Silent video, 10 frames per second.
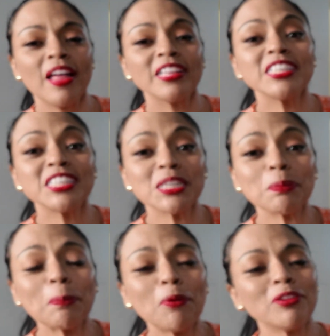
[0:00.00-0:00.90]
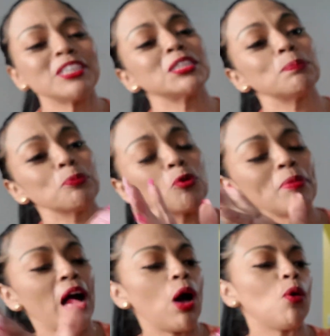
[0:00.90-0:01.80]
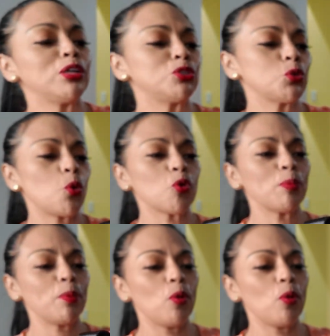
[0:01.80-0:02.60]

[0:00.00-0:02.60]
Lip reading: The zipper pull is a broom. How adorable.